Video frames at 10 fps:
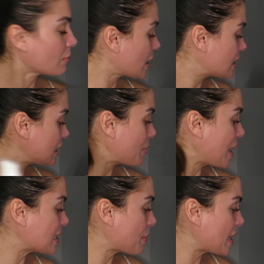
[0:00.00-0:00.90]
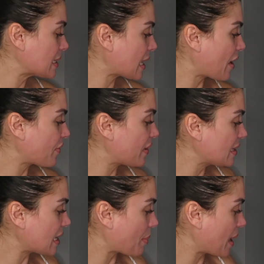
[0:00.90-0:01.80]
it smells amazing and
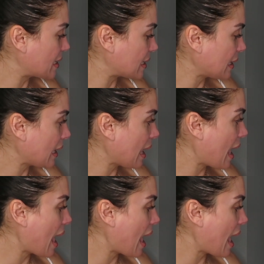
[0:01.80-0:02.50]
feels amazing.